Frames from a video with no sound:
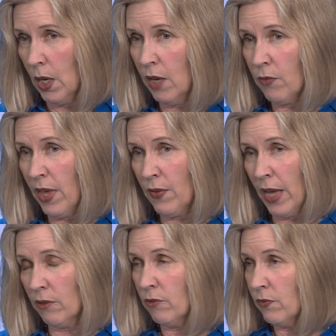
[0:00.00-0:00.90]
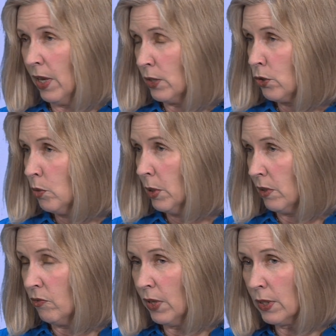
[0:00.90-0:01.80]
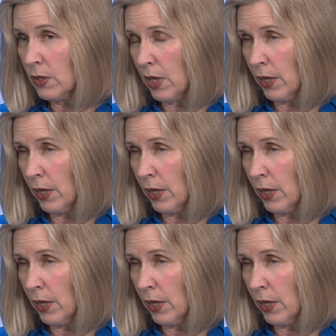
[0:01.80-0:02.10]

if they've had a tubulovillous